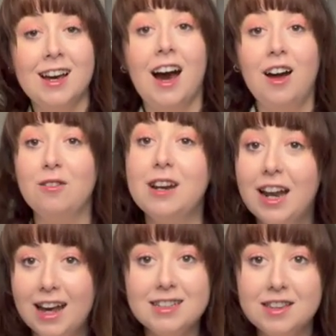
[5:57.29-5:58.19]
I
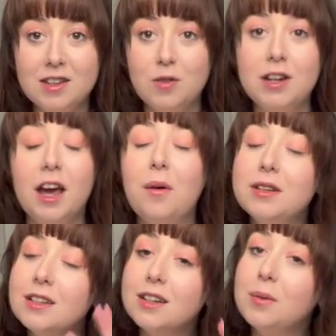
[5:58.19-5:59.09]
realize that this video
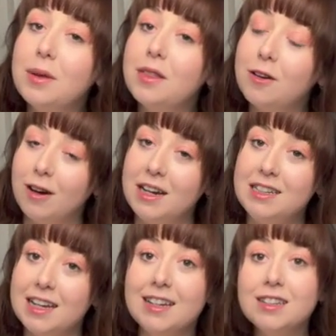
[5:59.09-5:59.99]
isn't going to be the
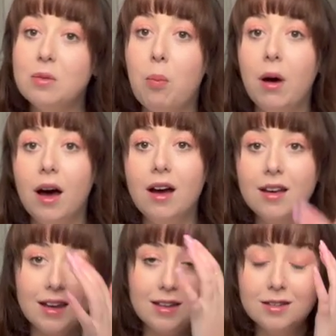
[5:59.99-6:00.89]
greatest, but
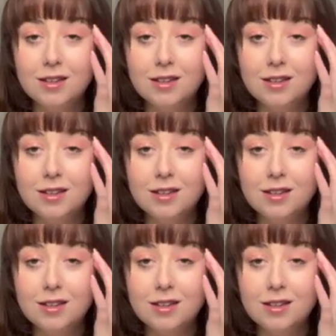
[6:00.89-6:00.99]
it's,